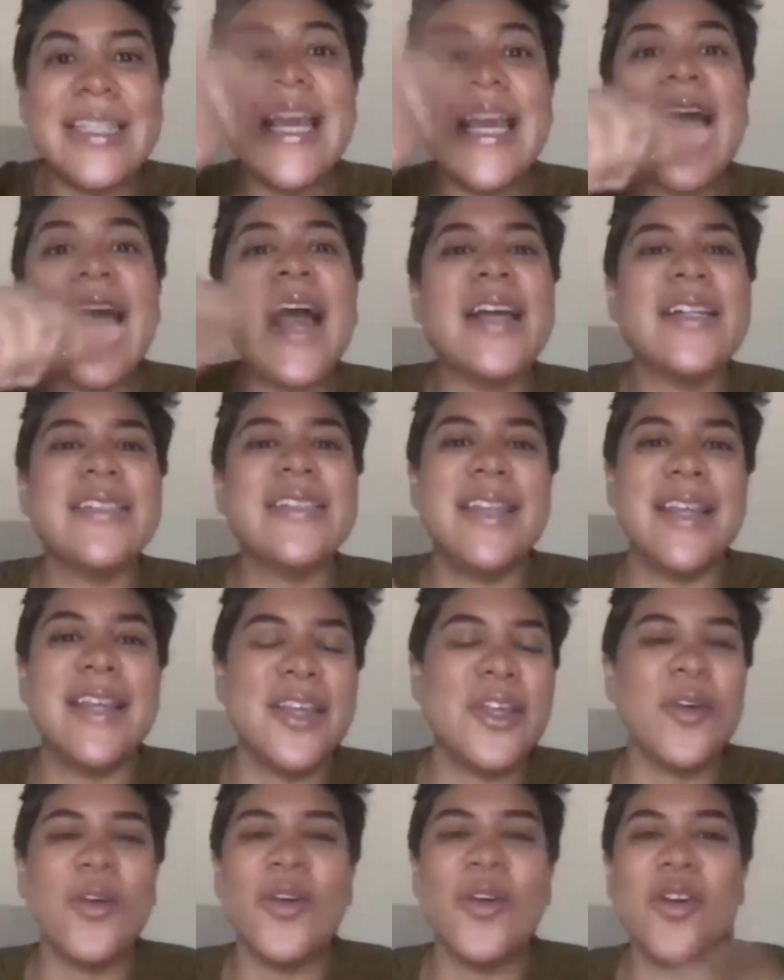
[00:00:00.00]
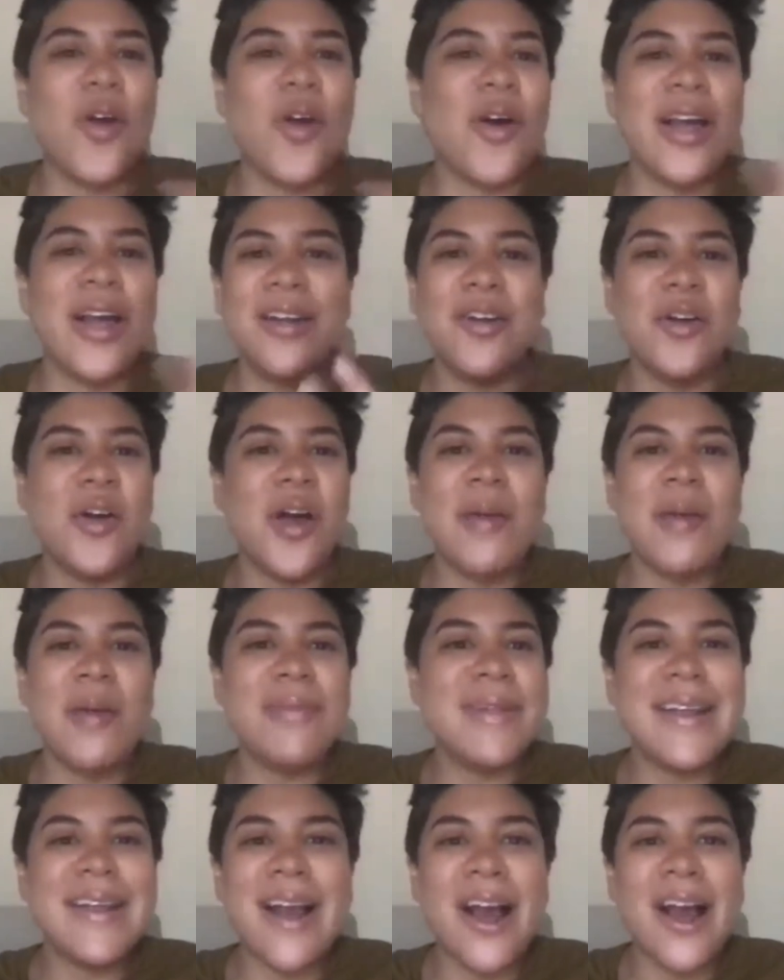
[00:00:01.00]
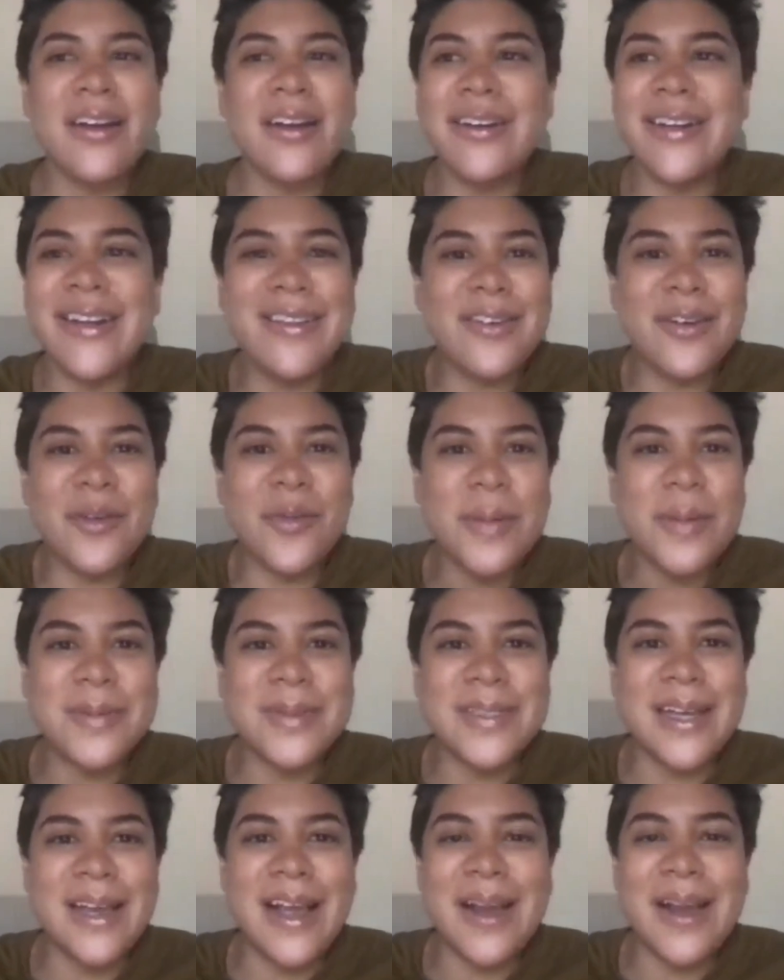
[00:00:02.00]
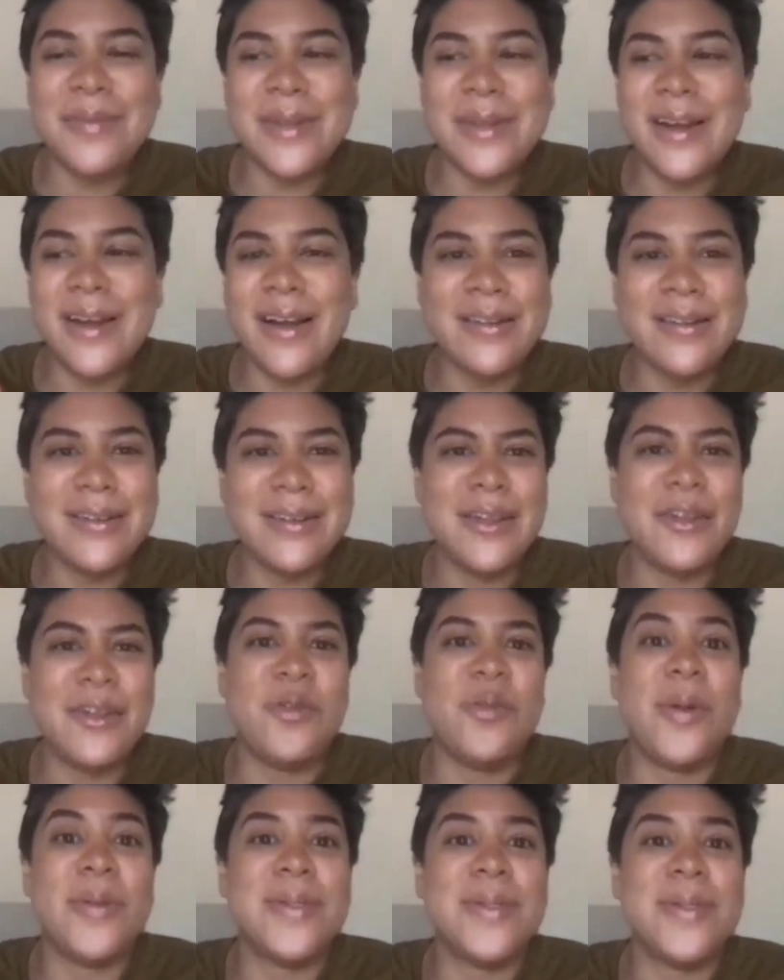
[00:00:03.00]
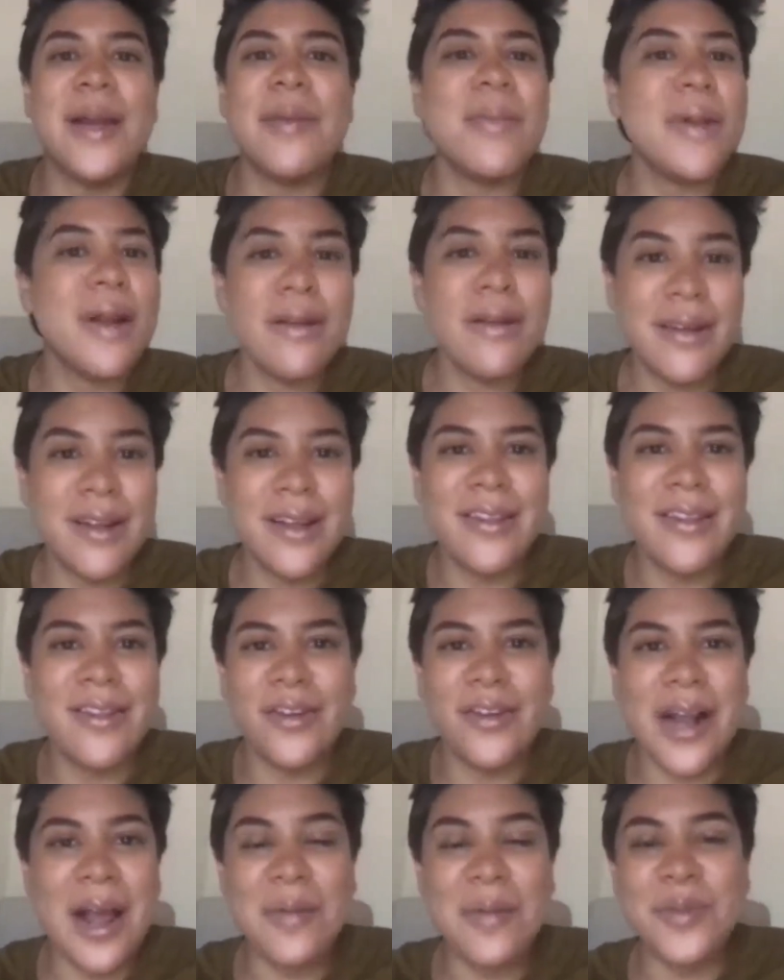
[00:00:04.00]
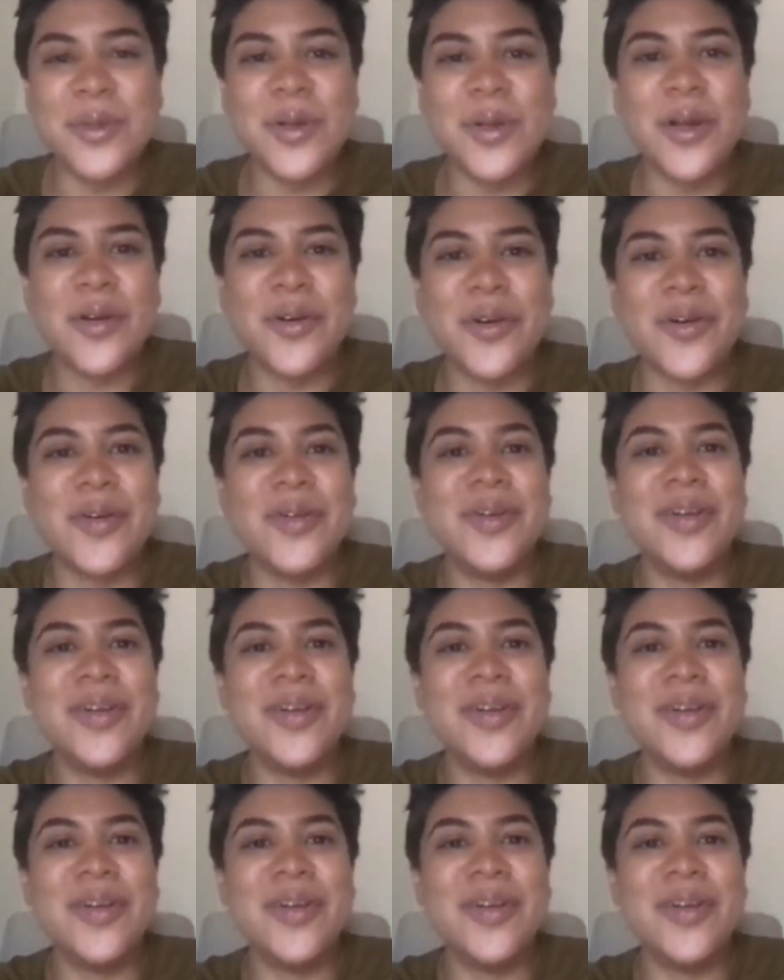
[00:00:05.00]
app, thank you. No, I know. On either website. I'm not on either website. I'm not on either app, so I don't know.